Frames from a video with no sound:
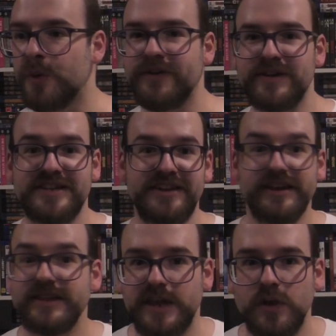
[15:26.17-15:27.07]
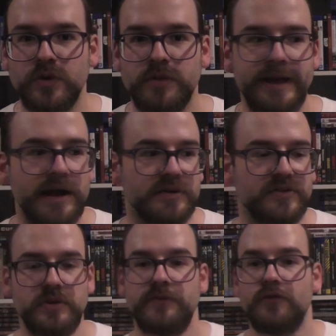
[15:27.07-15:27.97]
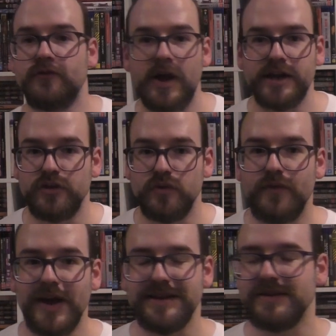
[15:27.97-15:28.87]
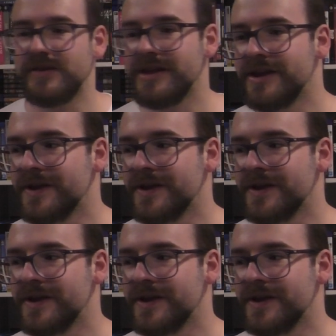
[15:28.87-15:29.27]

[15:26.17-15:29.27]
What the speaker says: without telling anyone about it. So if you find it, you find it.